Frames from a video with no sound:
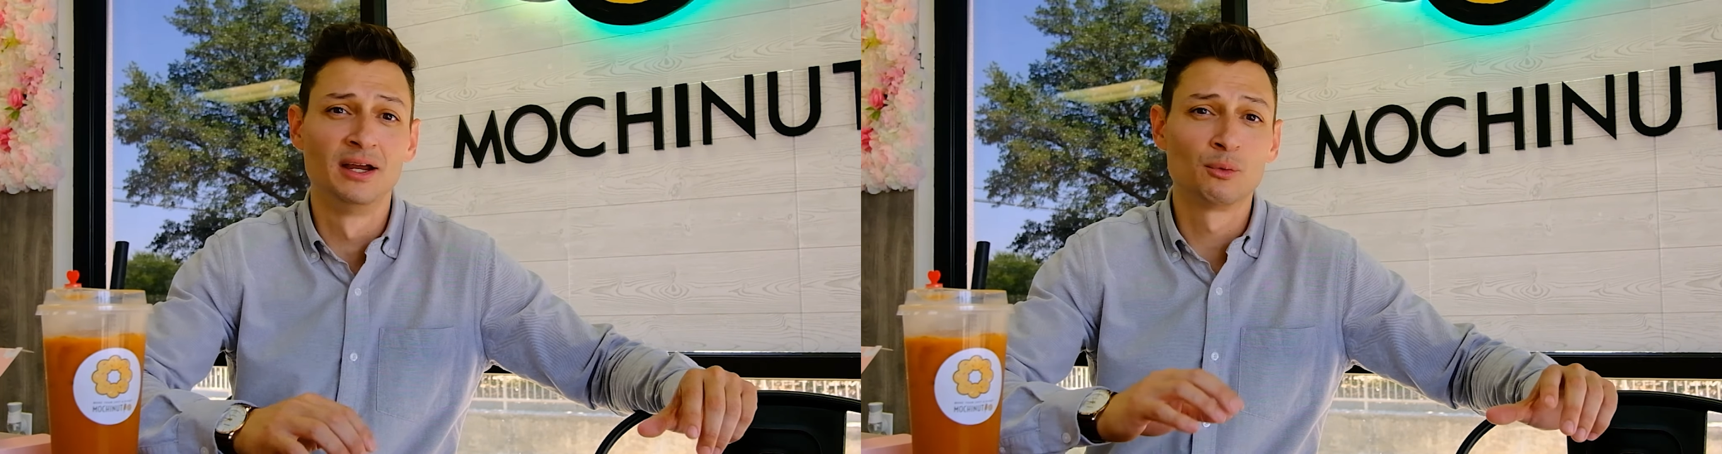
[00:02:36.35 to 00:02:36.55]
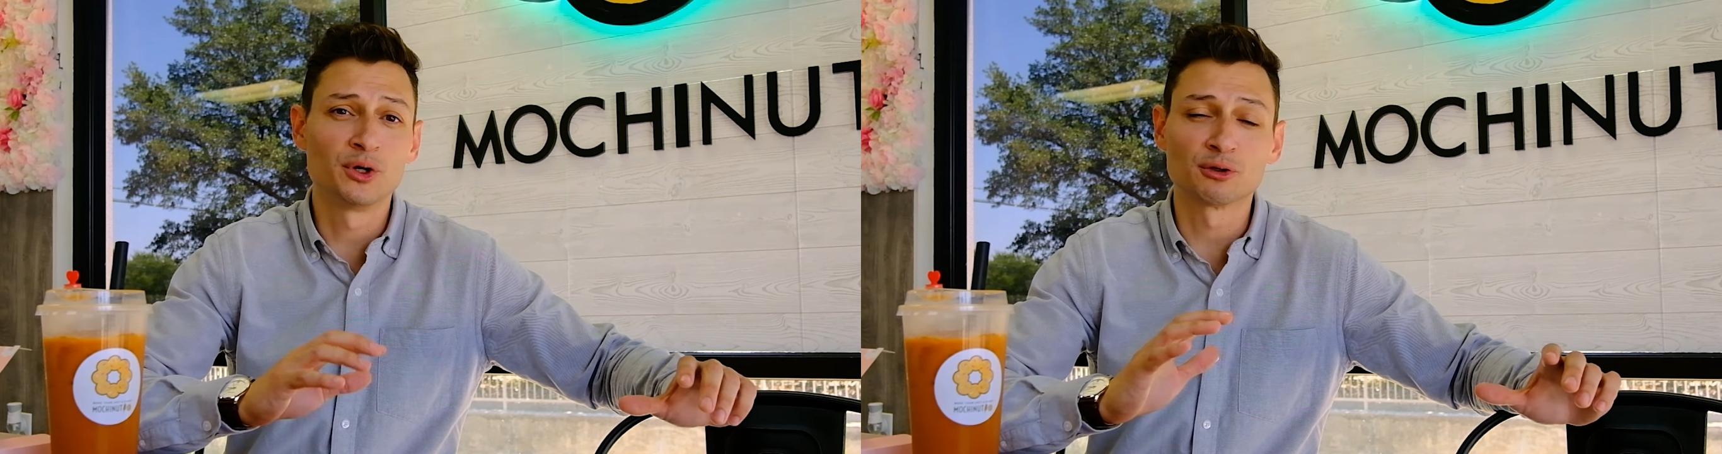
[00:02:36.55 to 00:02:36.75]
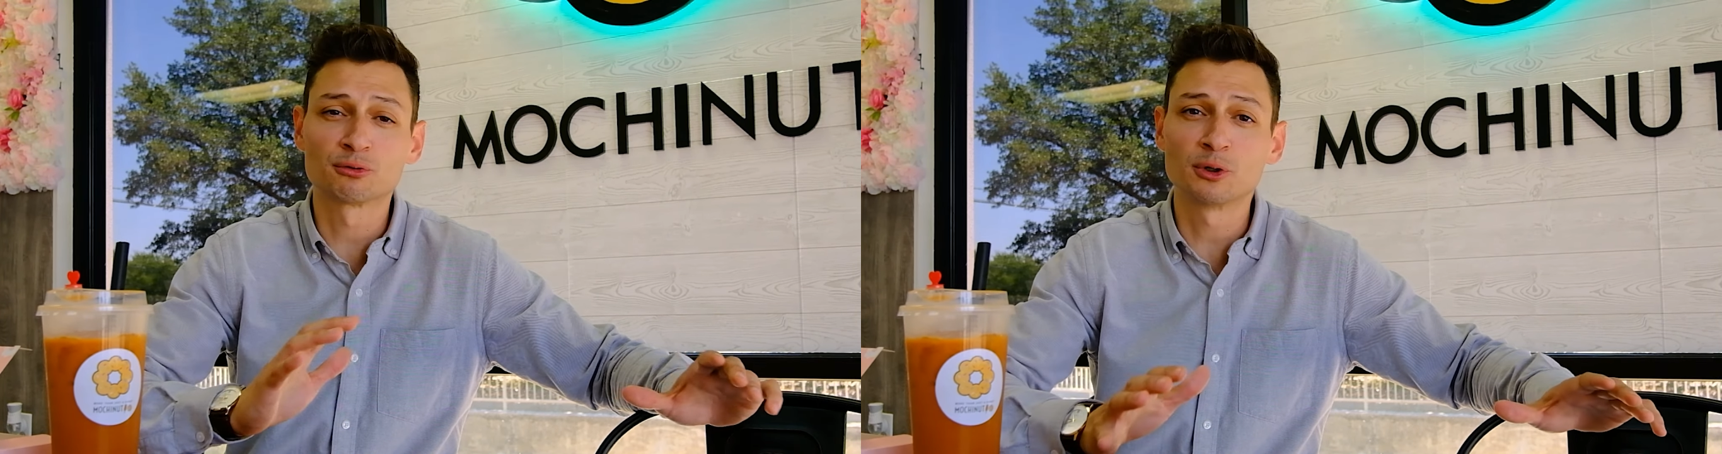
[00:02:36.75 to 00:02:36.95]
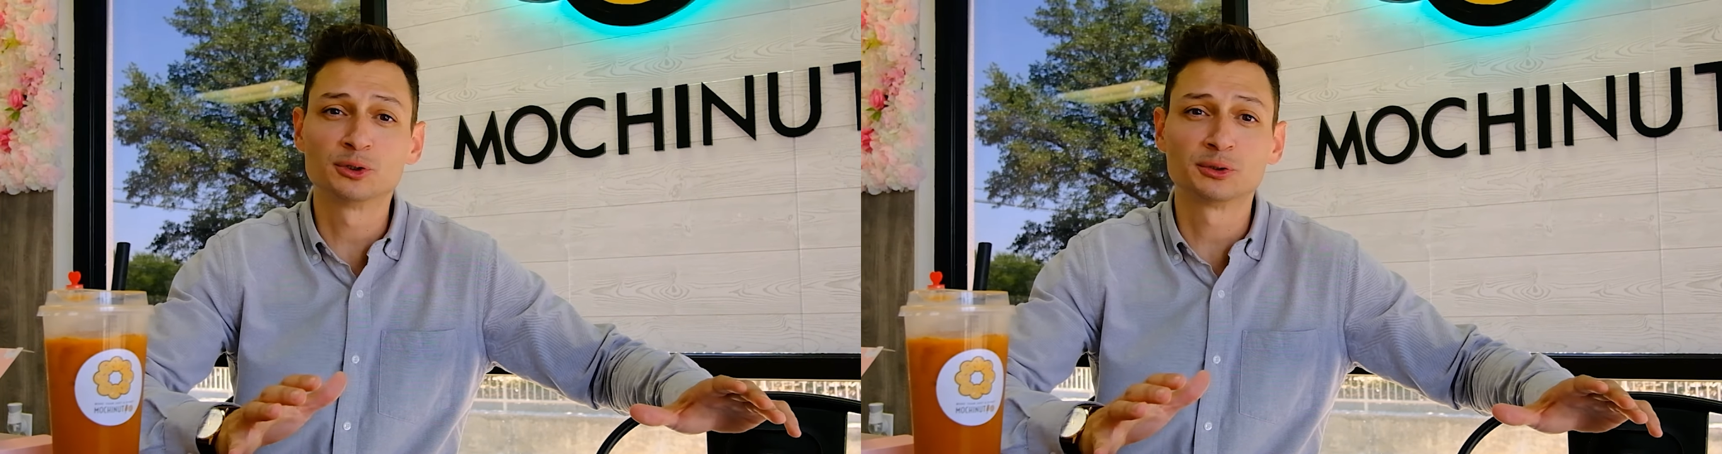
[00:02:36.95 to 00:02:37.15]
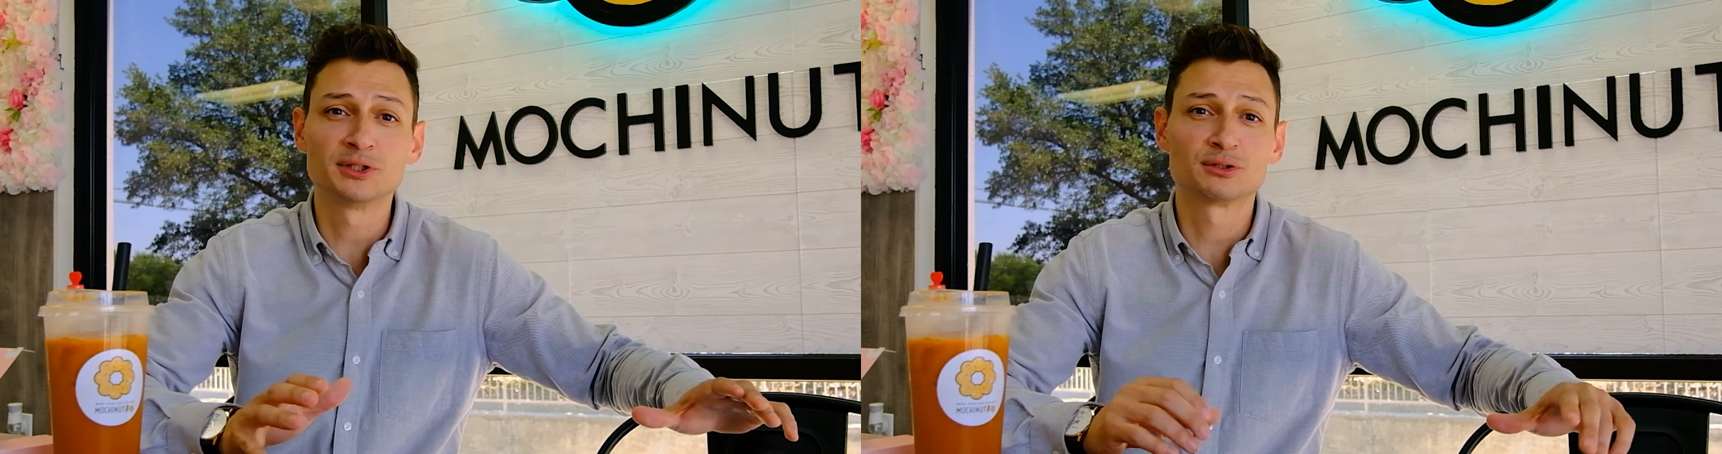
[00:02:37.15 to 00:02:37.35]
with
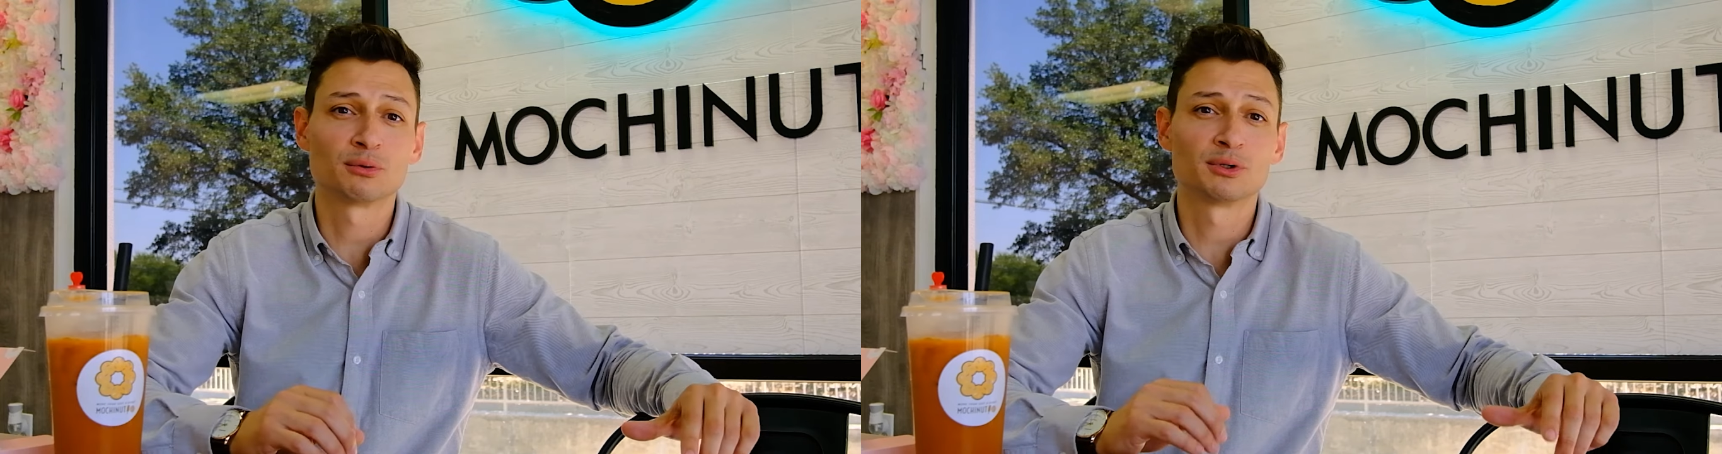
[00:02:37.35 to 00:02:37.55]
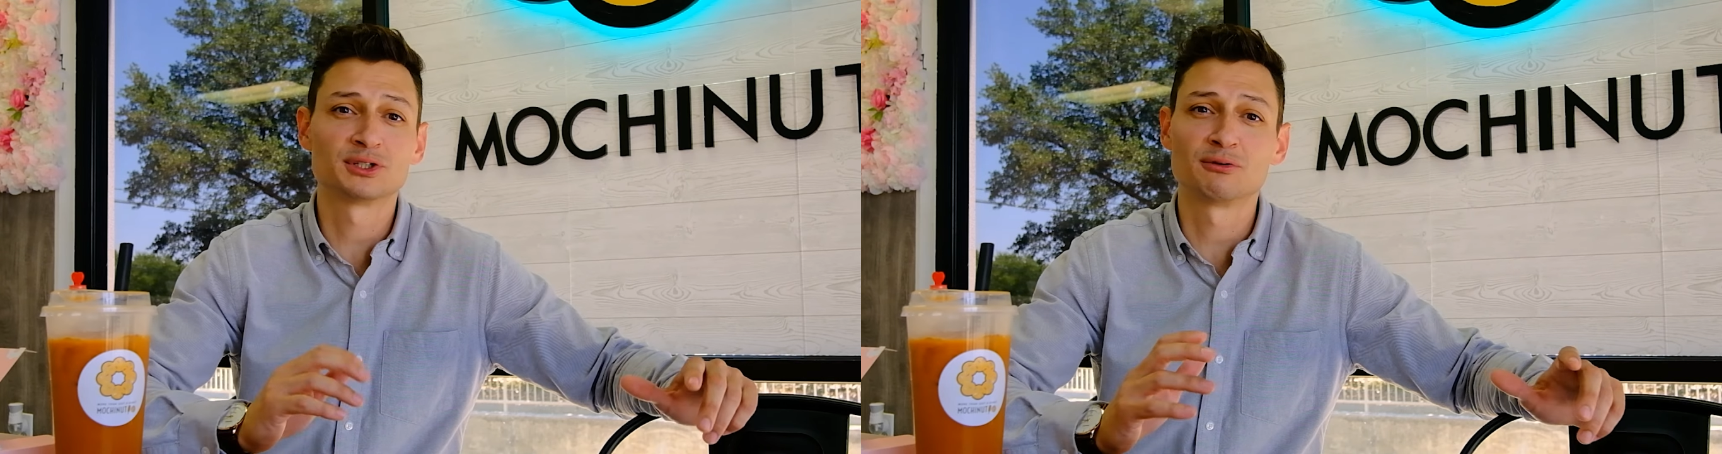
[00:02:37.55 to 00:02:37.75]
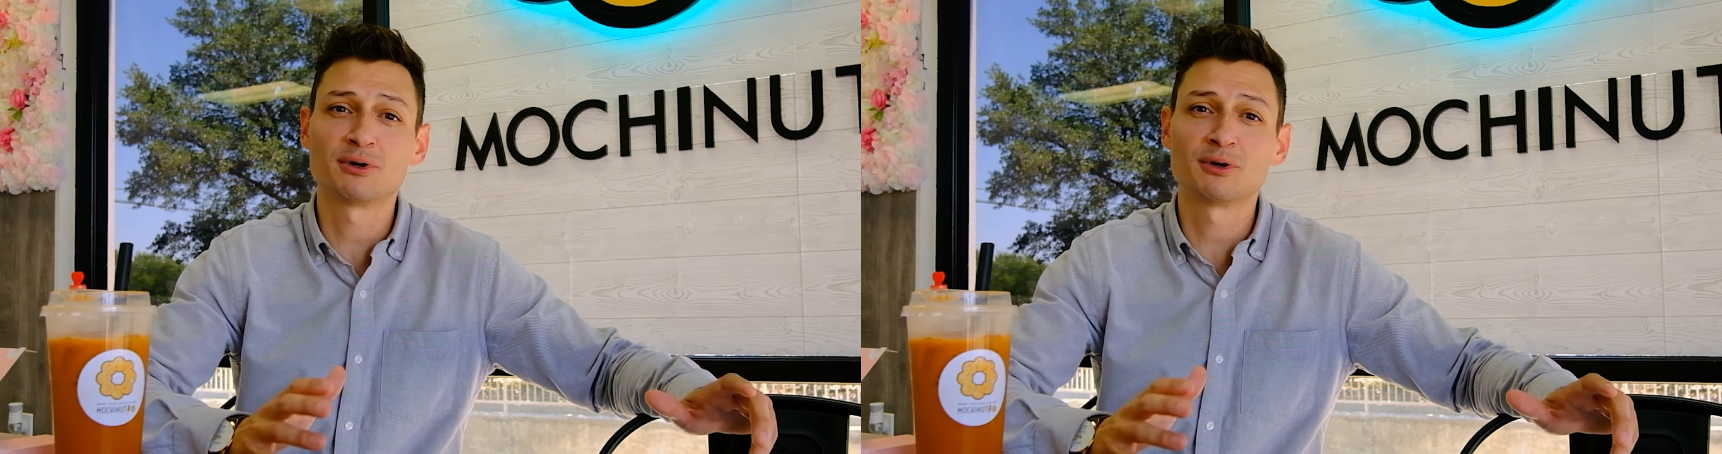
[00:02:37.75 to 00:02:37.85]
grocery stores and